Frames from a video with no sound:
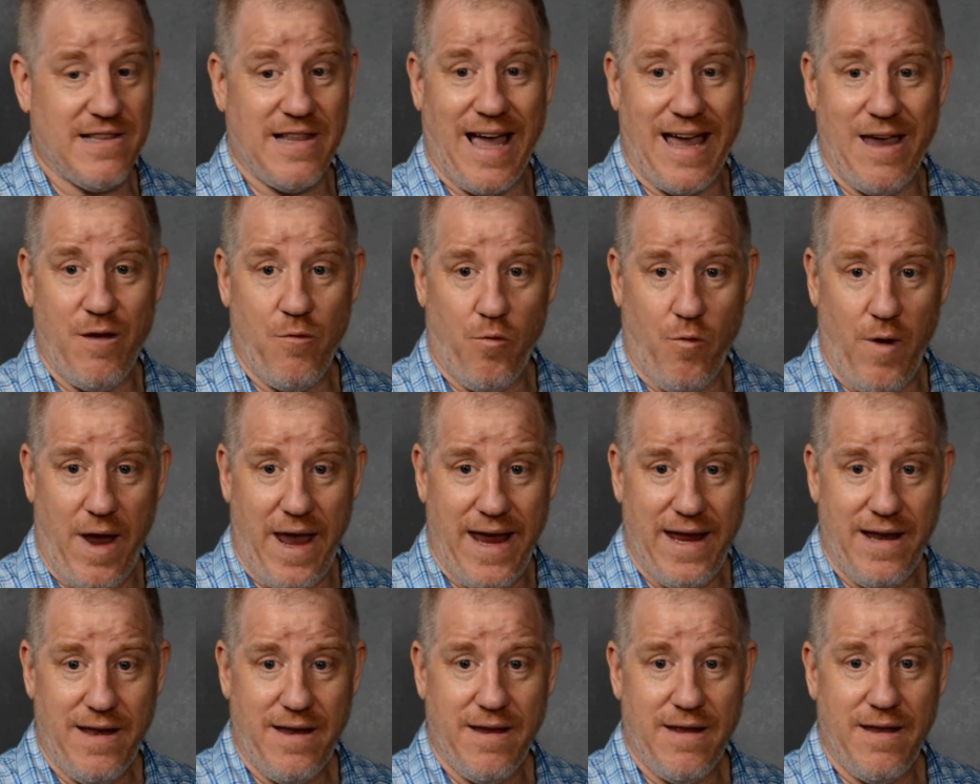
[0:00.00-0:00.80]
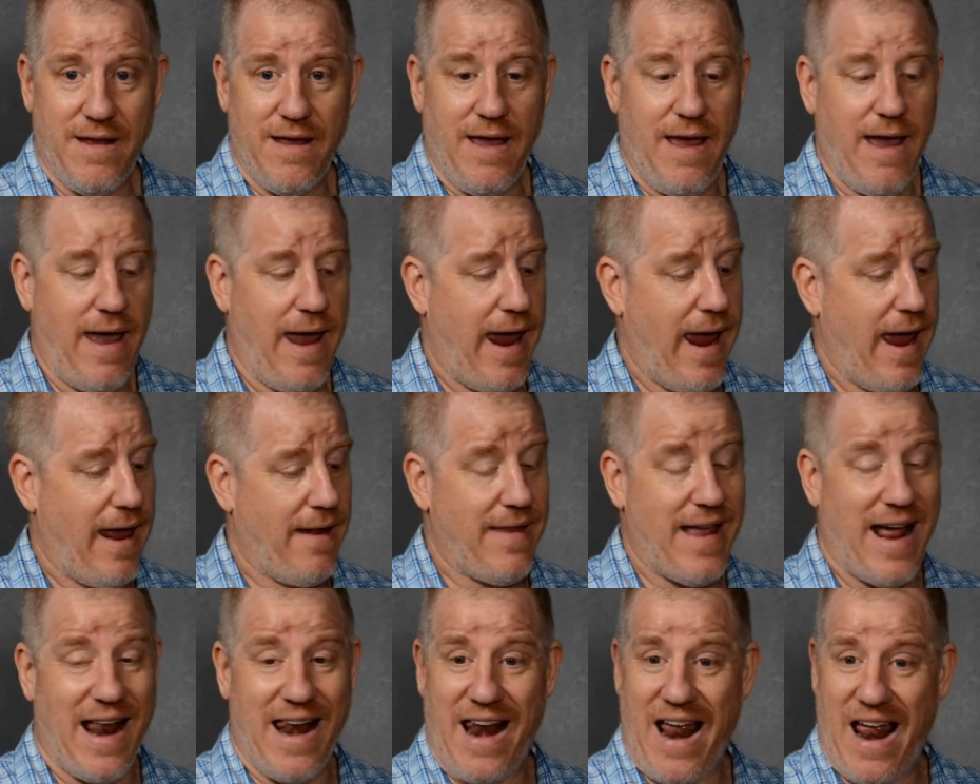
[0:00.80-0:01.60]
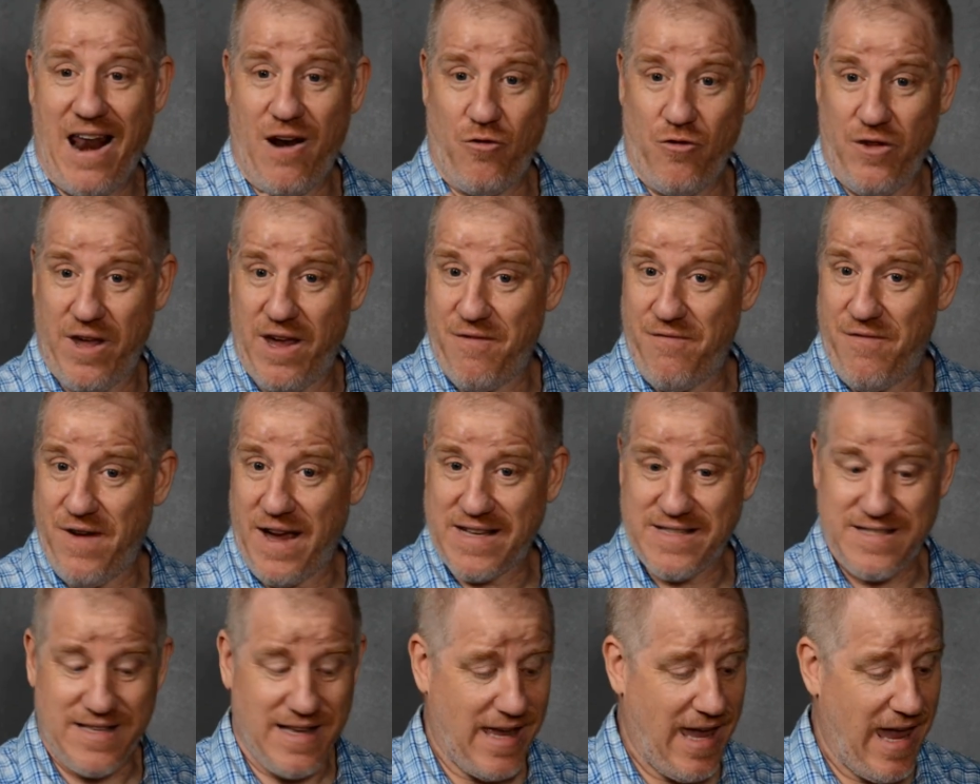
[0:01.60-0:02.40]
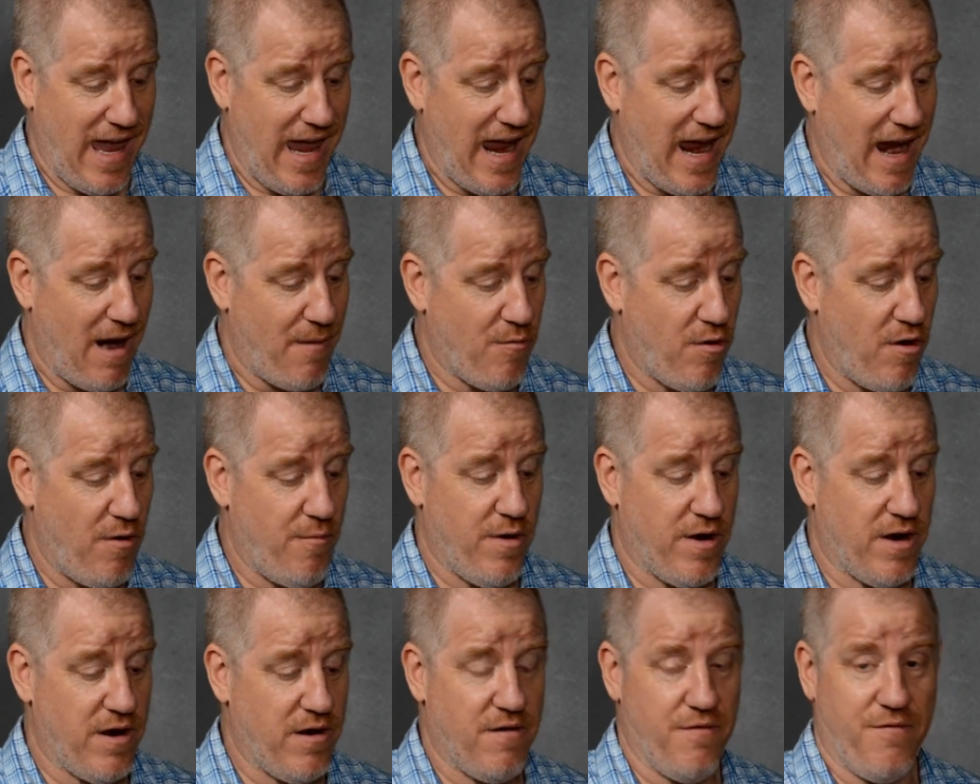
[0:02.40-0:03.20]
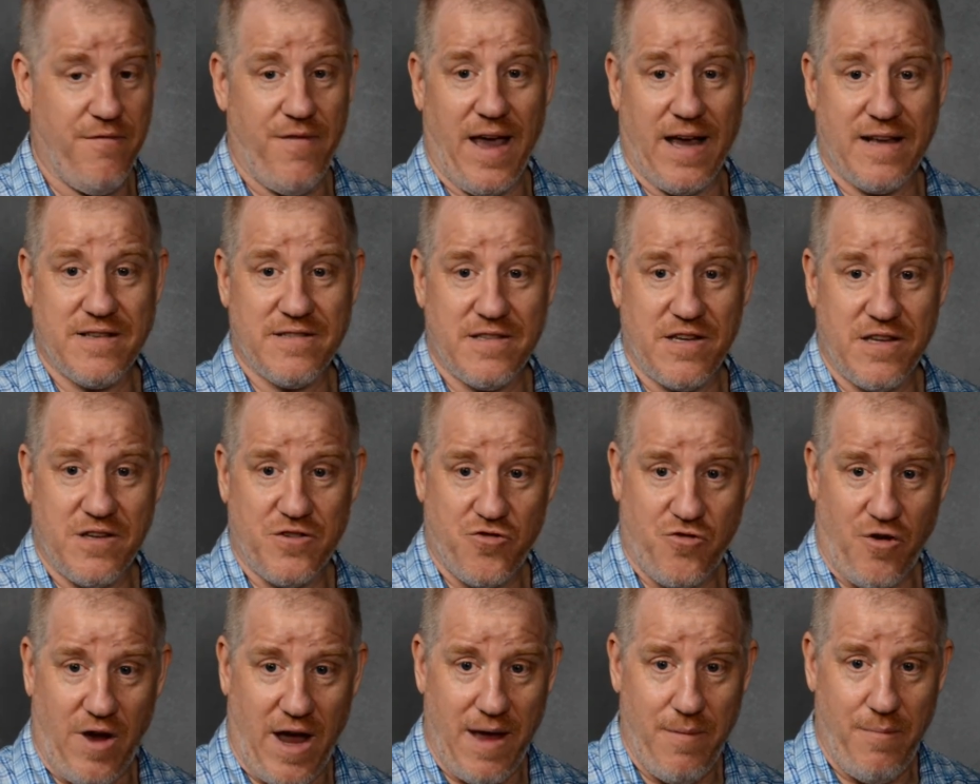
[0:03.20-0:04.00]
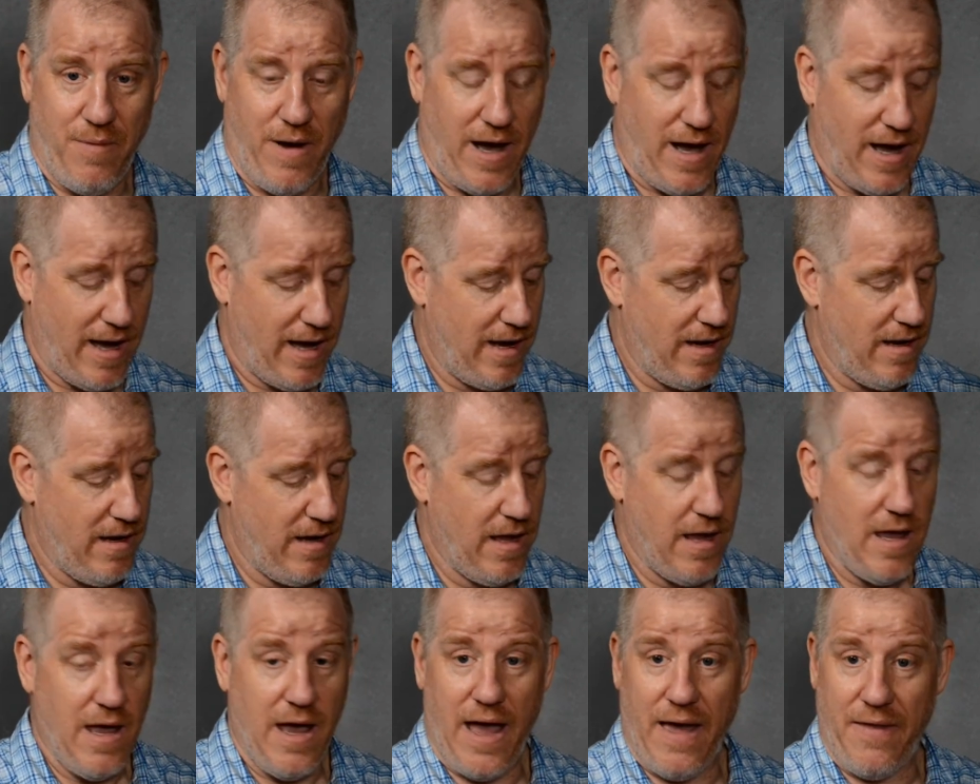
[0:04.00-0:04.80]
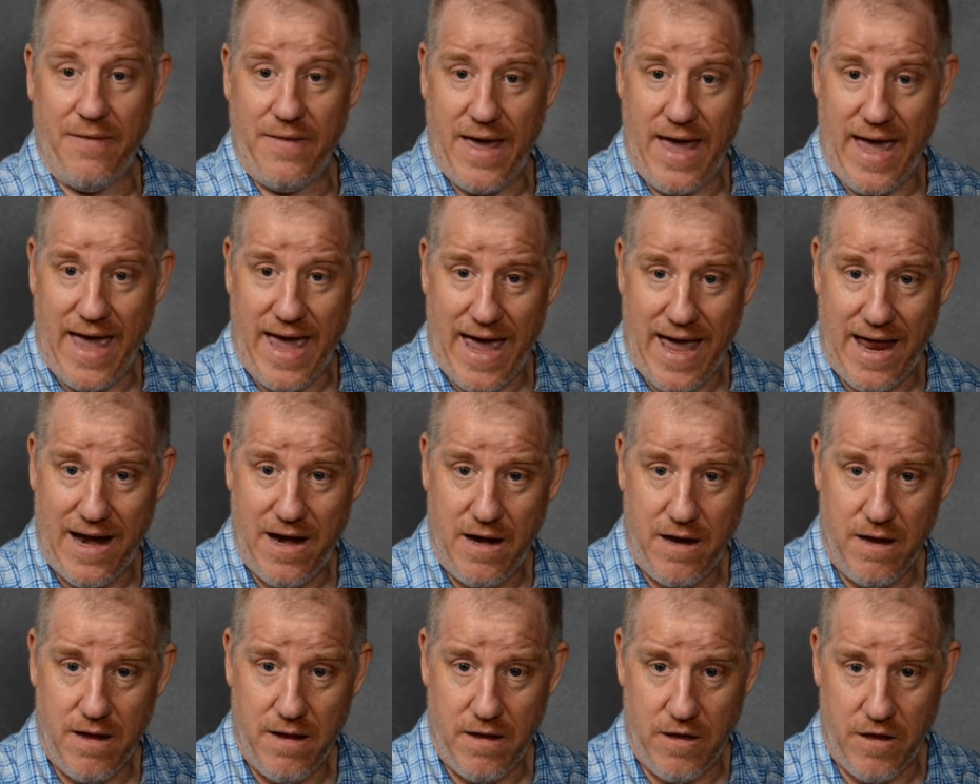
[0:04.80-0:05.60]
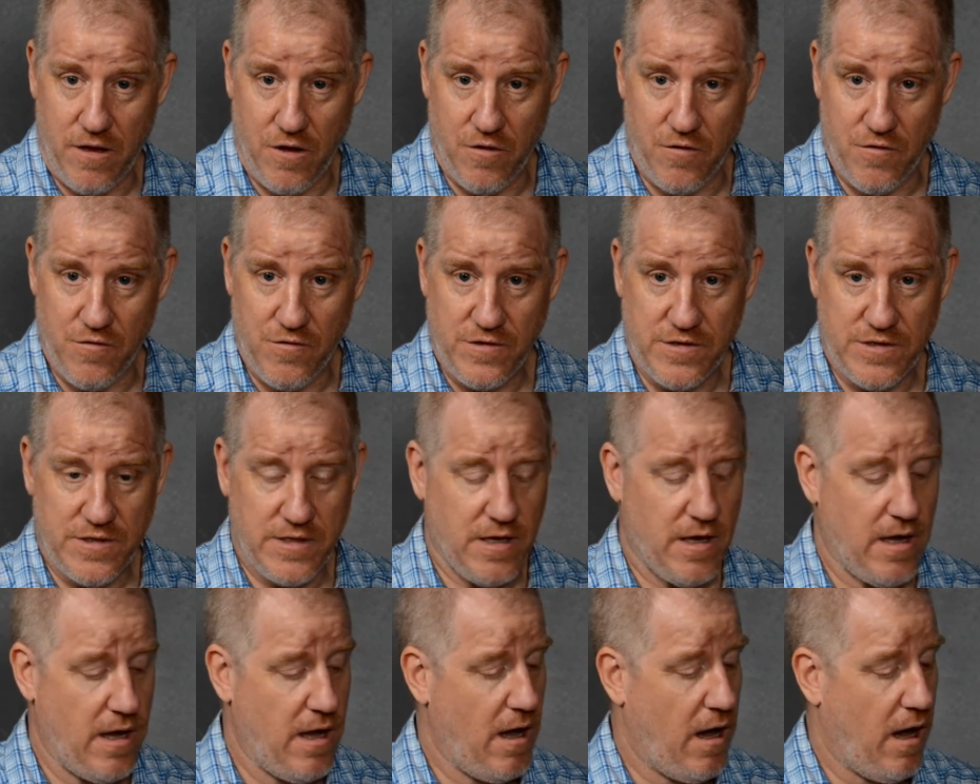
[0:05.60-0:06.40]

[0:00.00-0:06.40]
lightweight, and that not only affects the camera, but it affects the tripod and the head used.